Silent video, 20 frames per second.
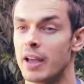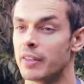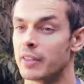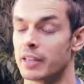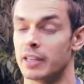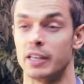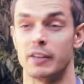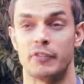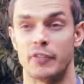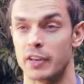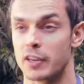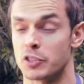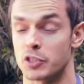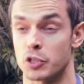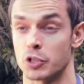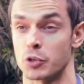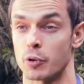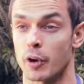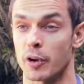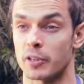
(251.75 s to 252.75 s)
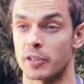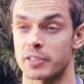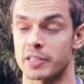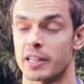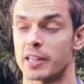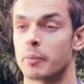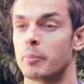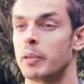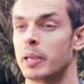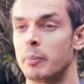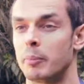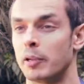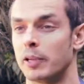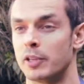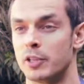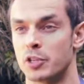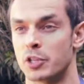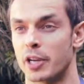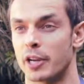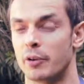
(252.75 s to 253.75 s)
the fitness instructors and the people
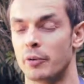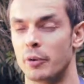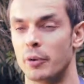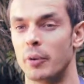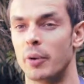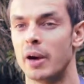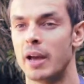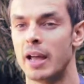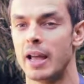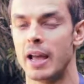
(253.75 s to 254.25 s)
in general.